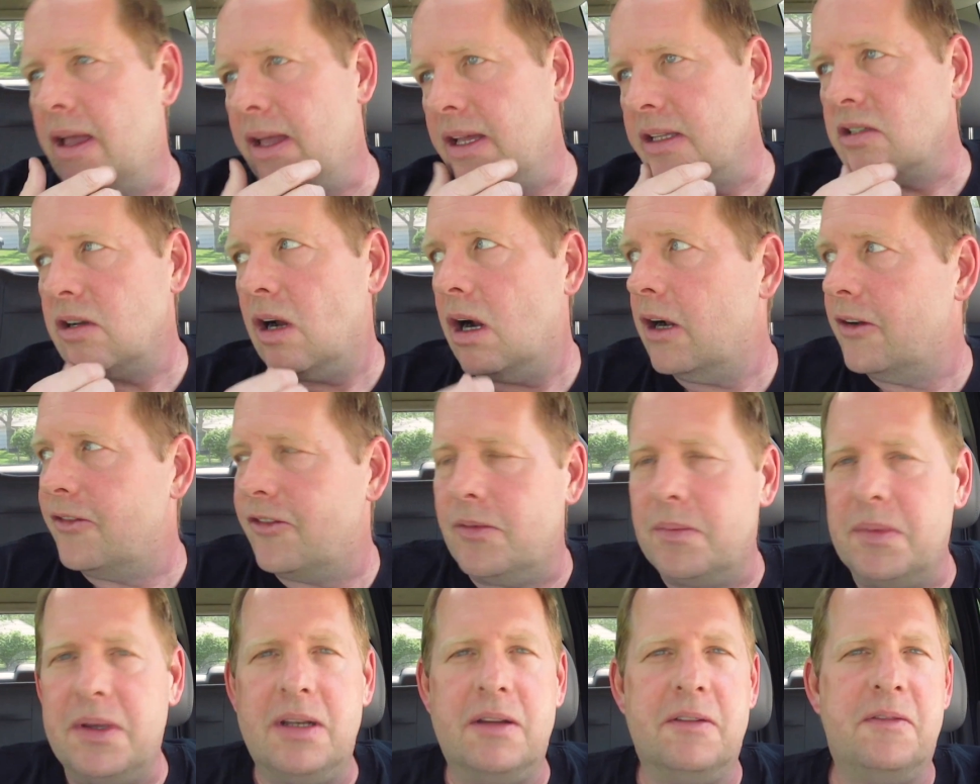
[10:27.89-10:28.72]
It's hard
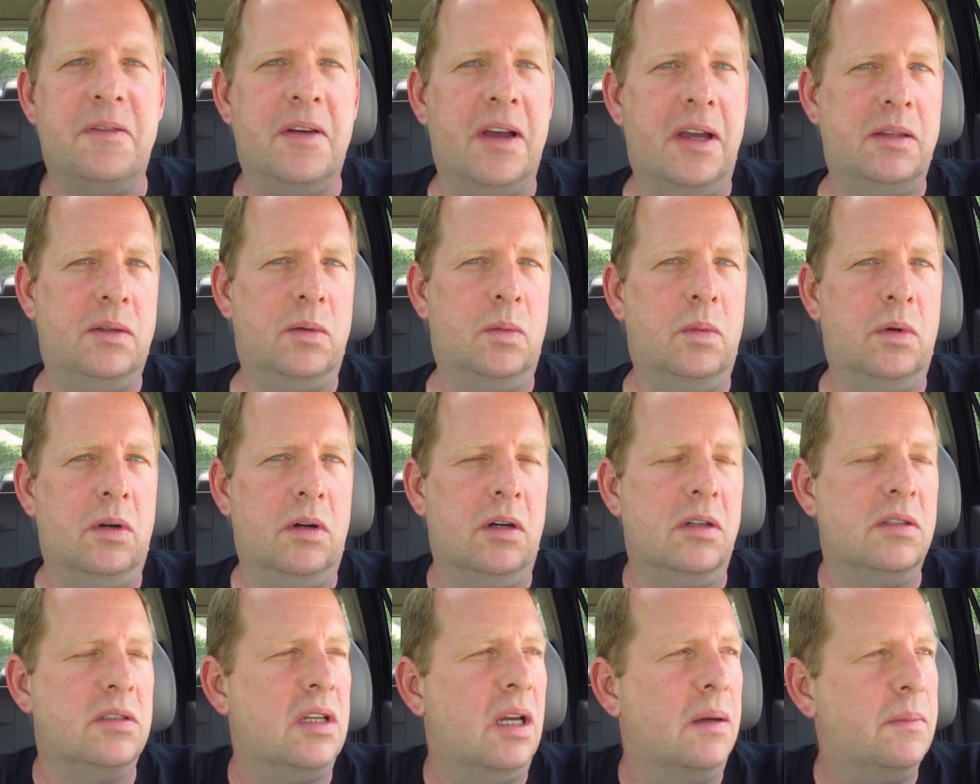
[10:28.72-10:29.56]
for me to find the
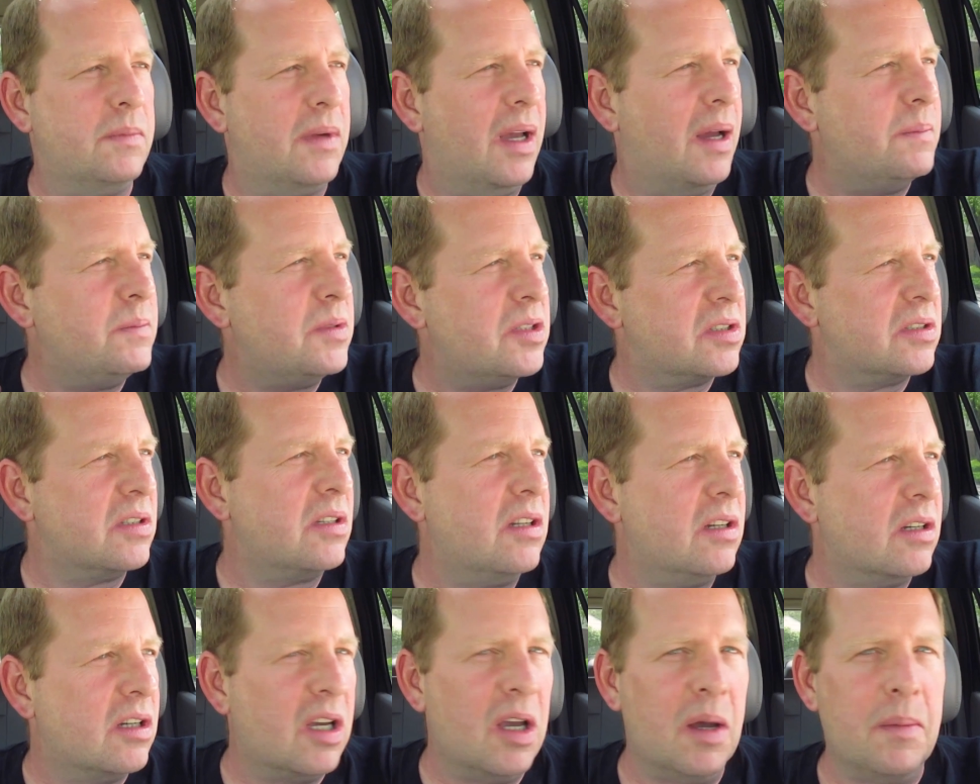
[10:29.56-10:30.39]
words. I'm just
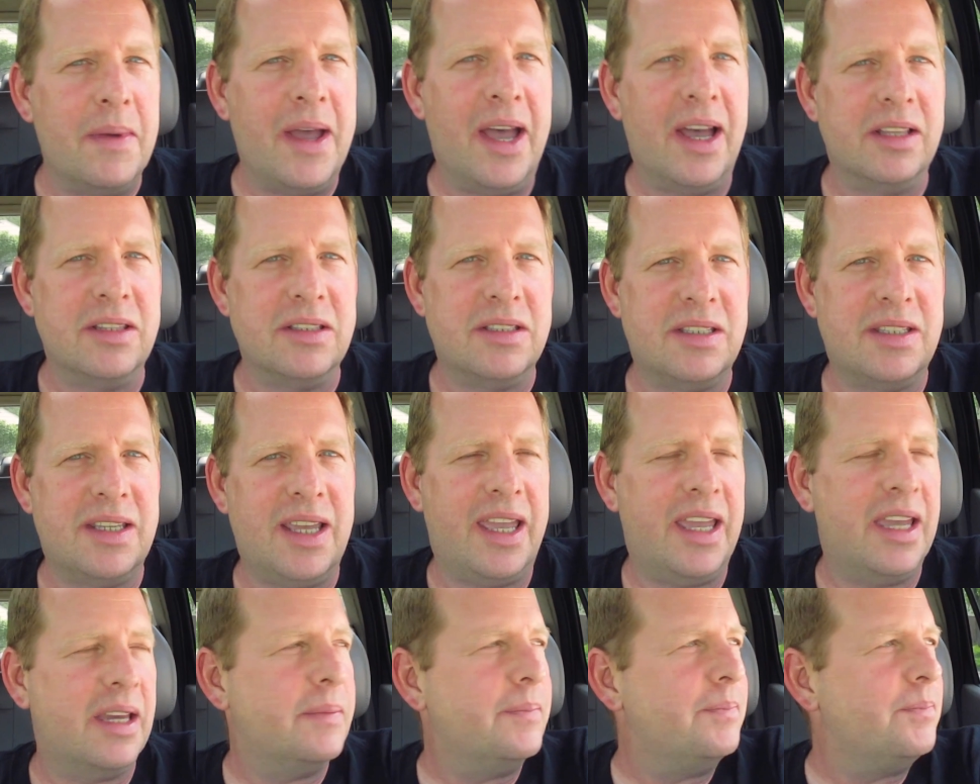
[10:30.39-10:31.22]
going to come out and
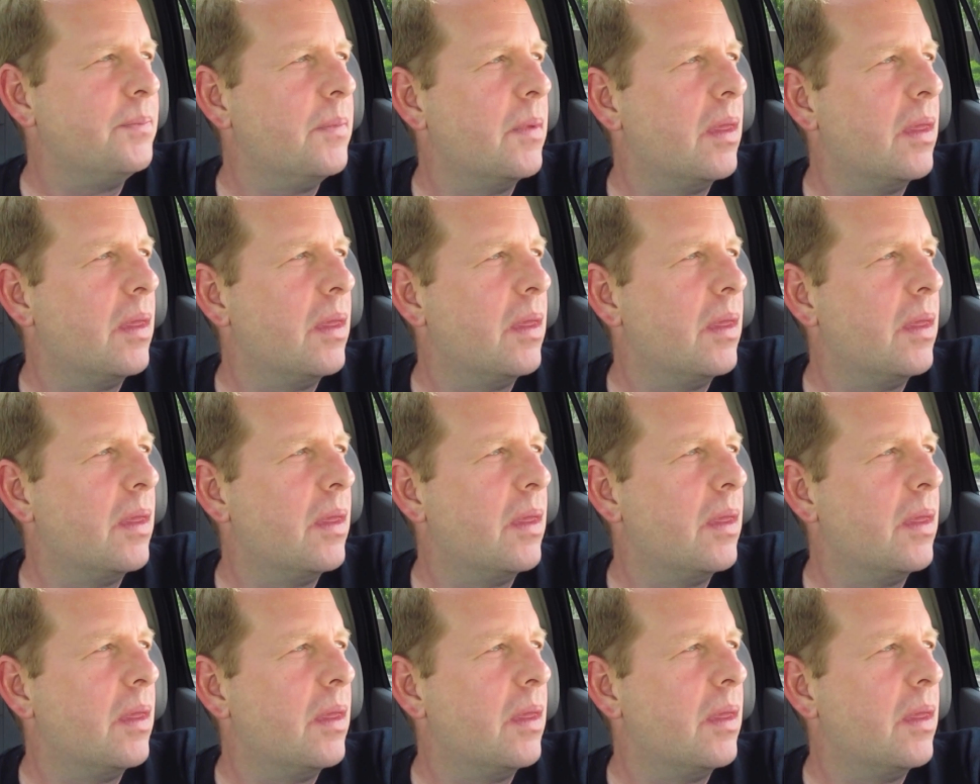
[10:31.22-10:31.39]
say it.